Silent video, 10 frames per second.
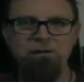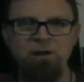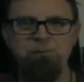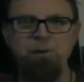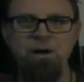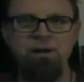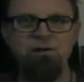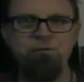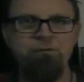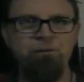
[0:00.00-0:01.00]
I'd buy
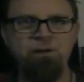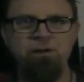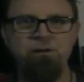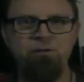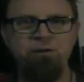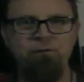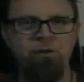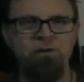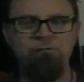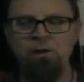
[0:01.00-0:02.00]
if it's
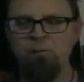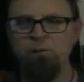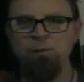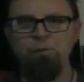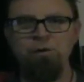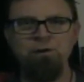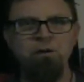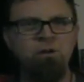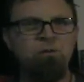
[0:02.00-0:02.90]
ever available in print.